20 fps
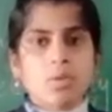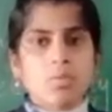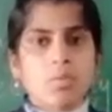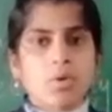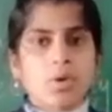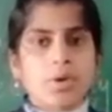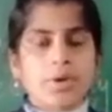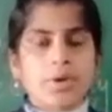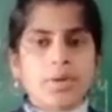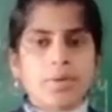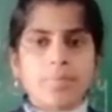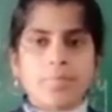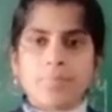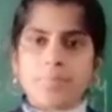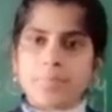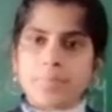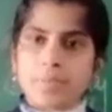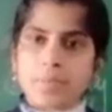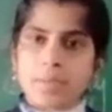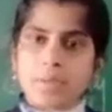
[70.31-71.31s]
what?
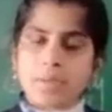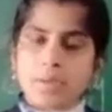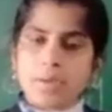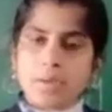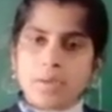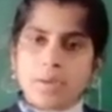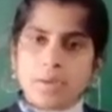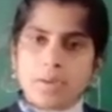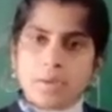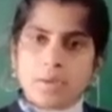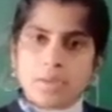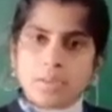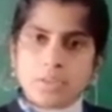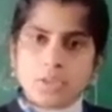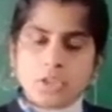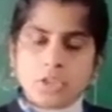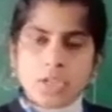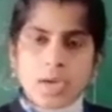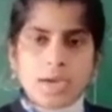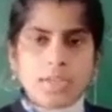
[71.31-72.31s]

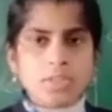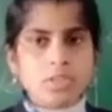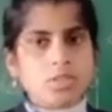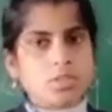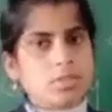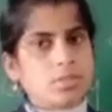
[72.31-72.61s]
Charge